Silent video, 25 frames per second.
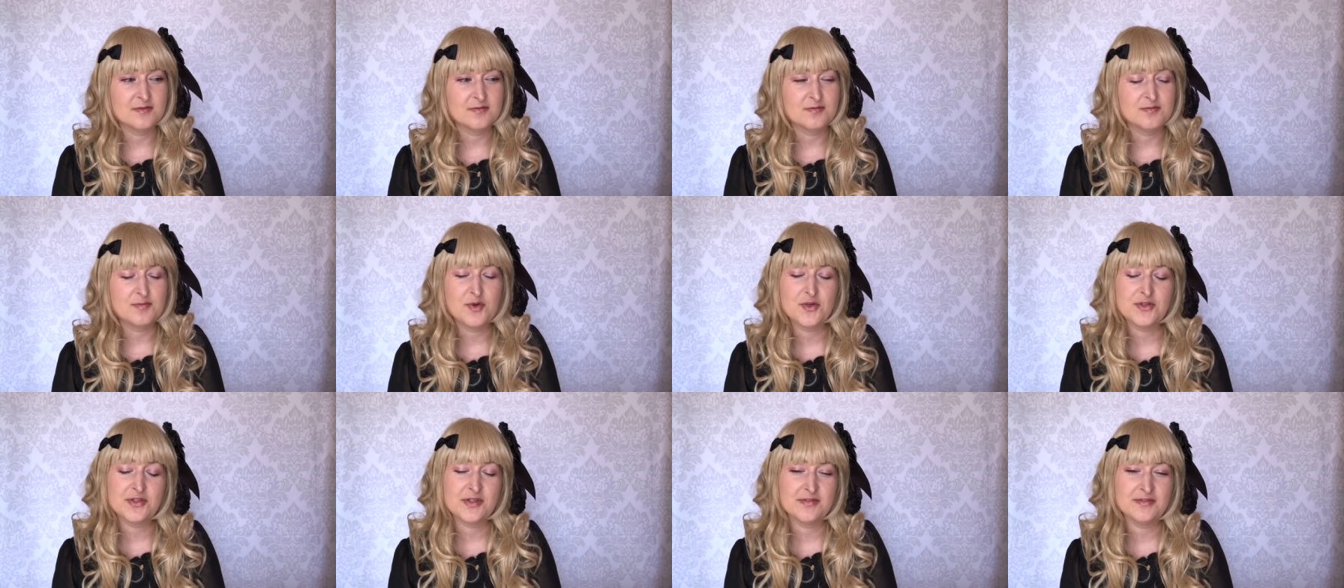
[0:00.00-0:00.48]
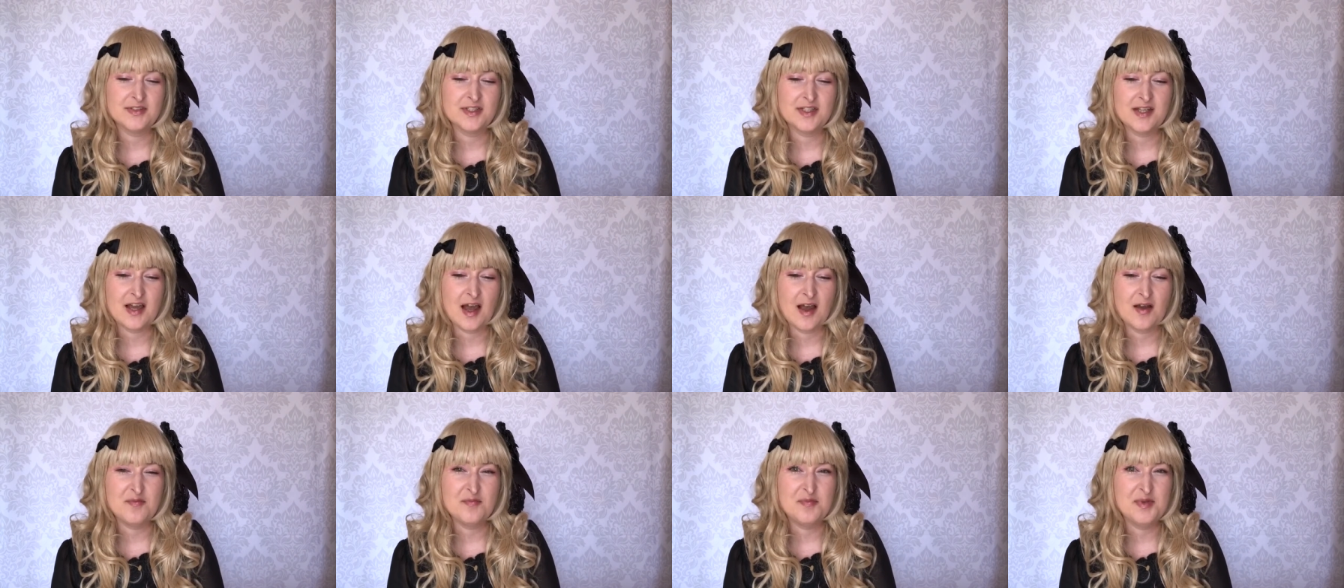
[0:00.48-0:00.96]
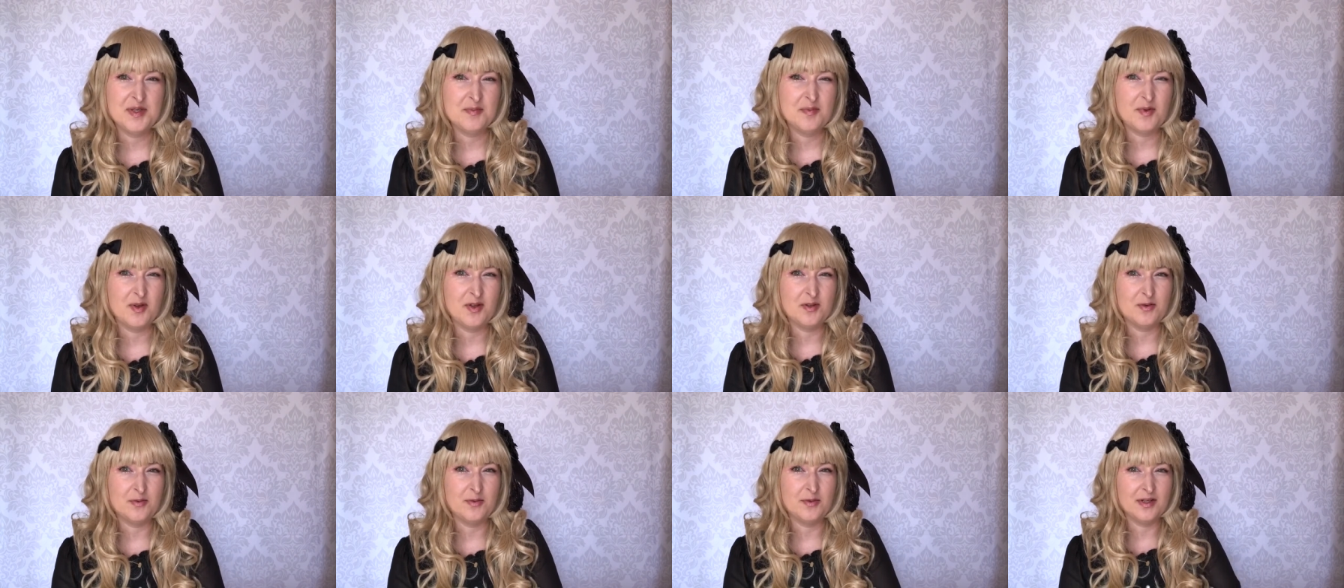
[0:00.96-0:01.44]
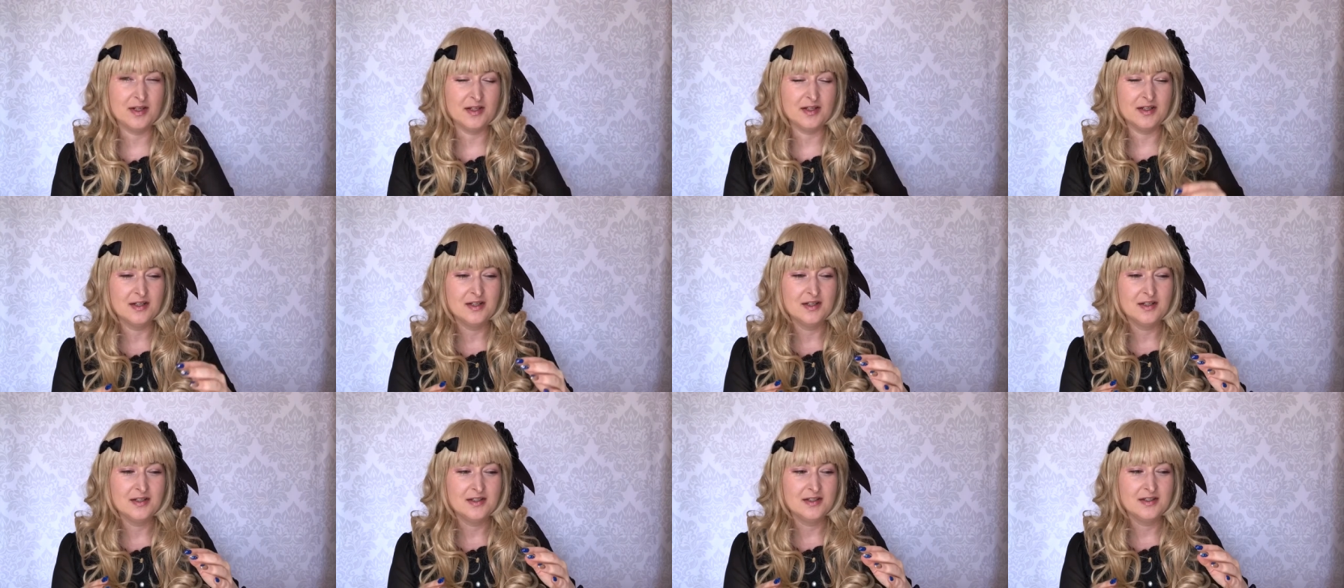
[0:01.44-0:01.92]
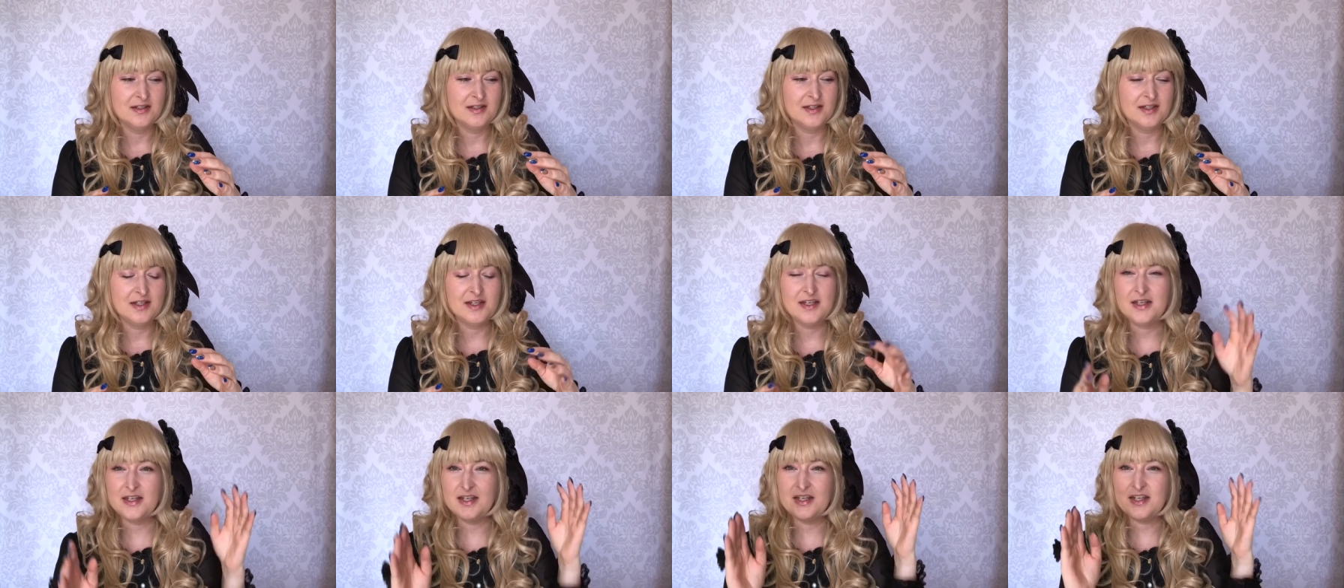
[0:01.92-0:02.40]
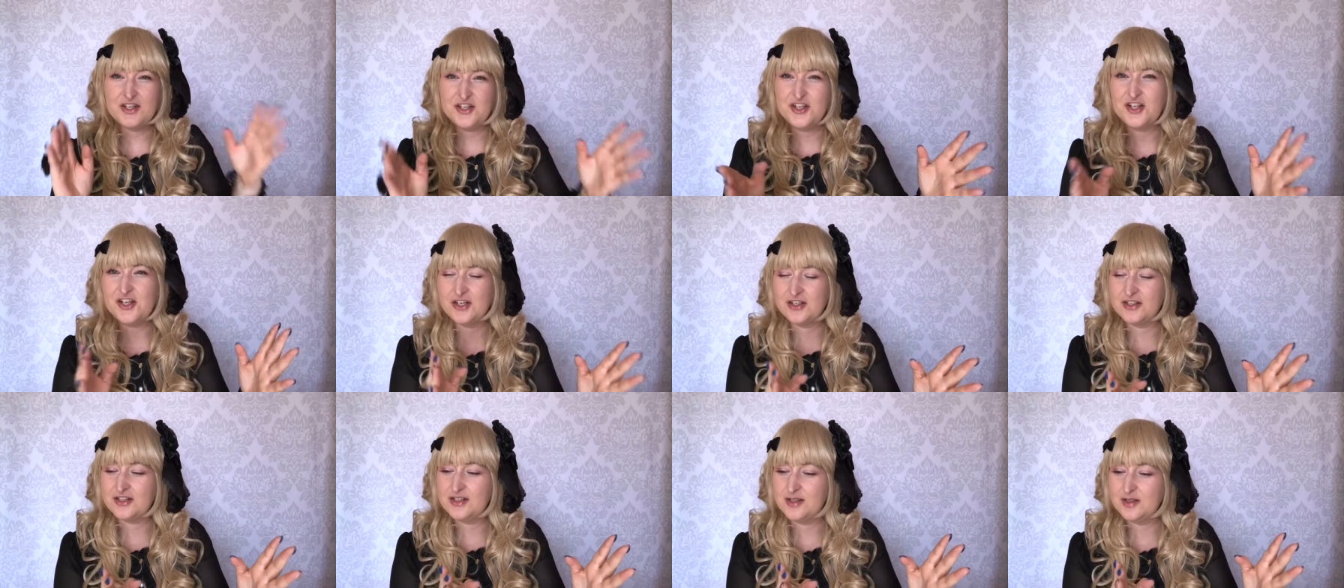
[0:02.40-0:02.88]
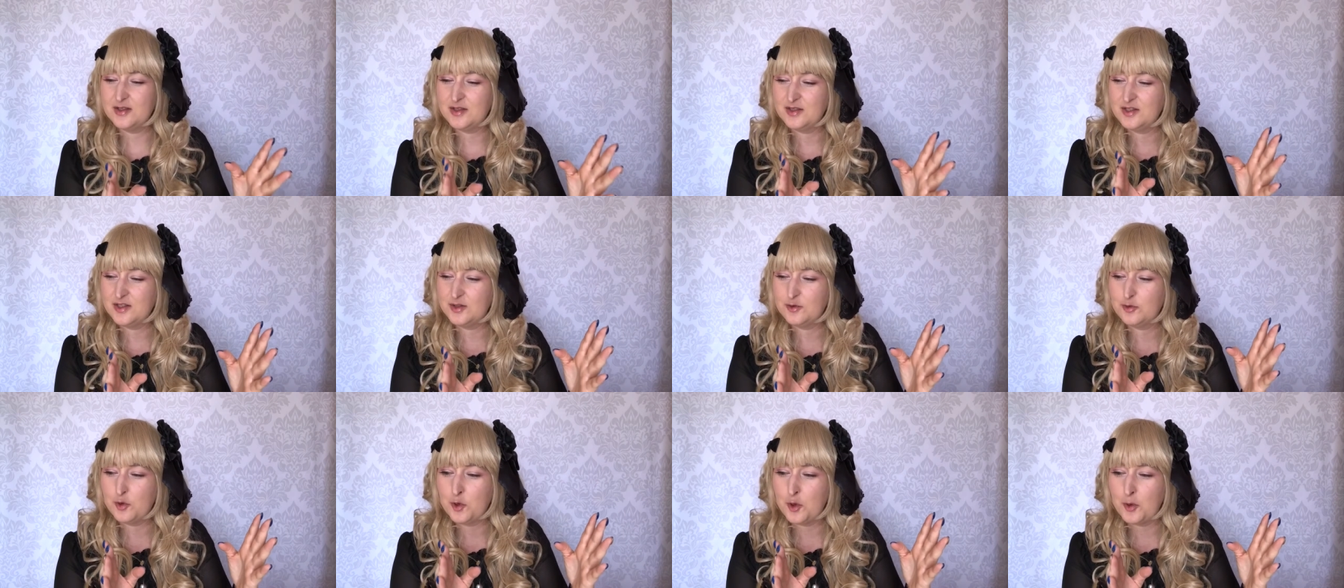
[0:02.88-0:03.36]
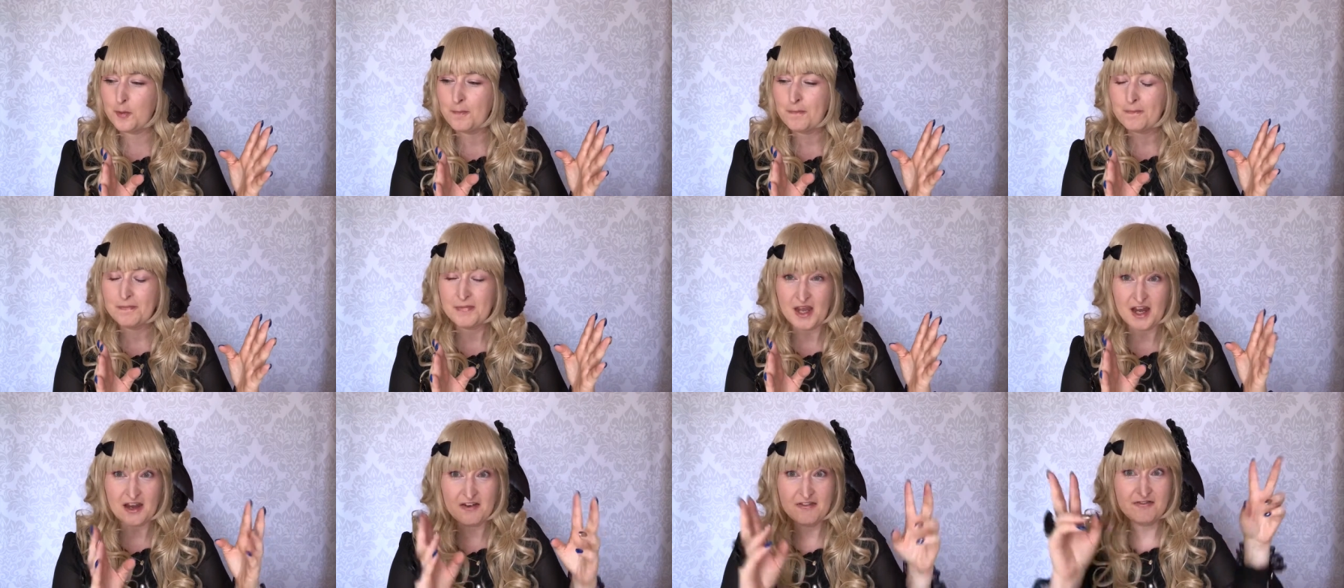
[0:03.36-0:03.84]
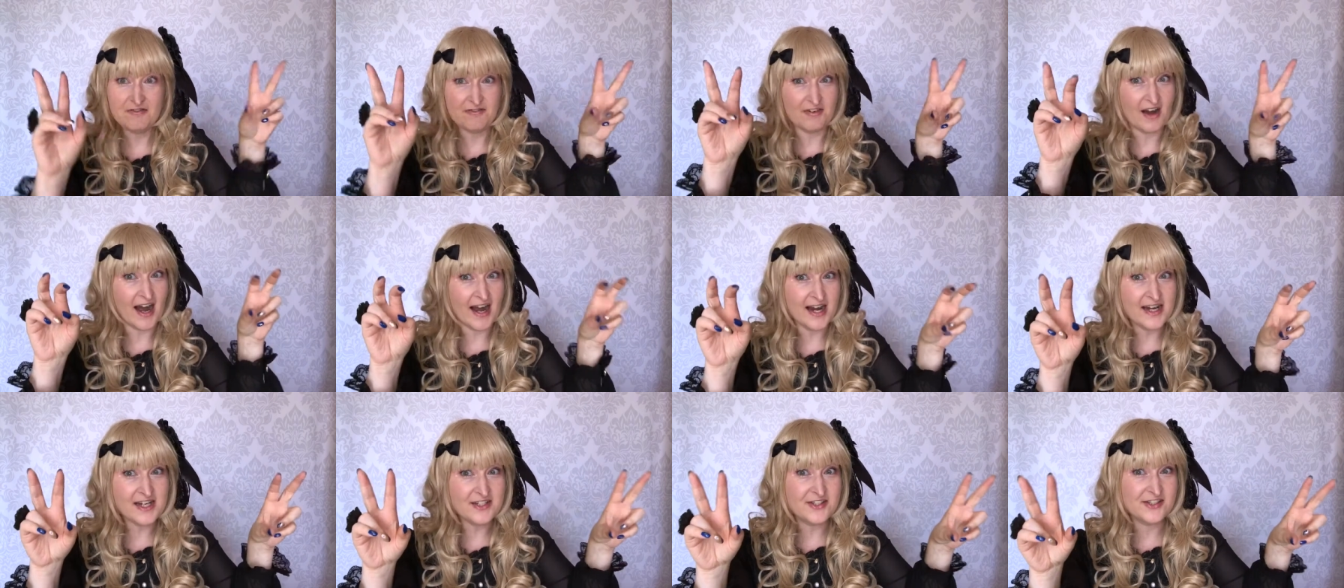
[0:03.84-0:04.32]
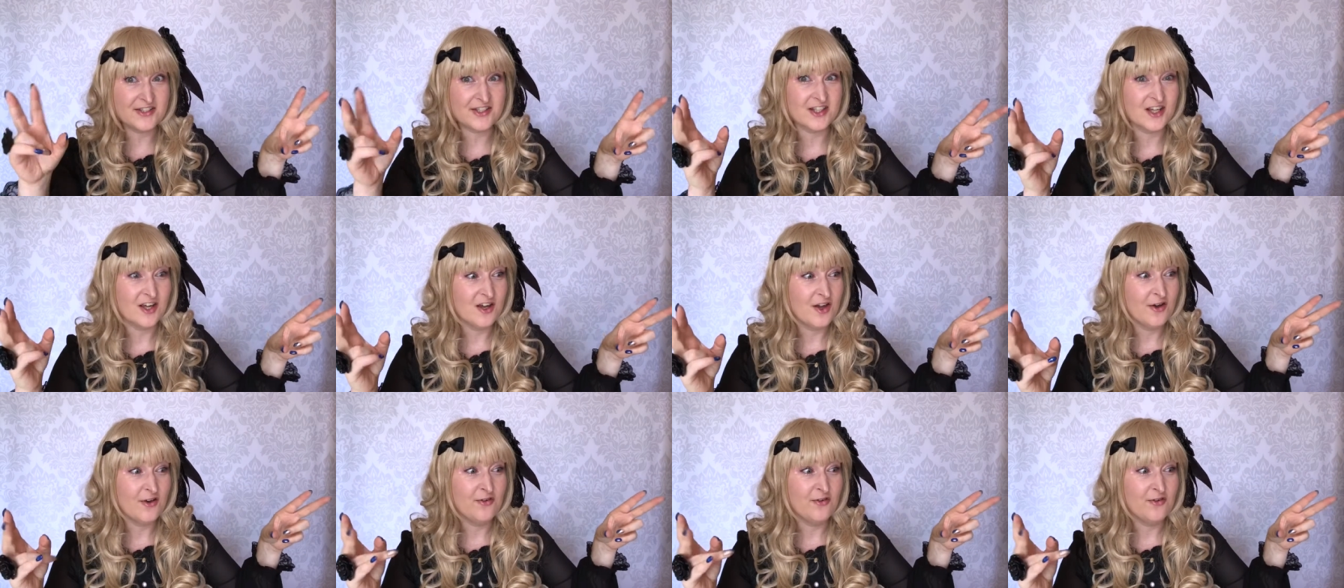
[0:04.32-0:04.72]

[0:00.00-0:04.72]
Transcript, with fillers: most of the time people will, each year they, they will have fights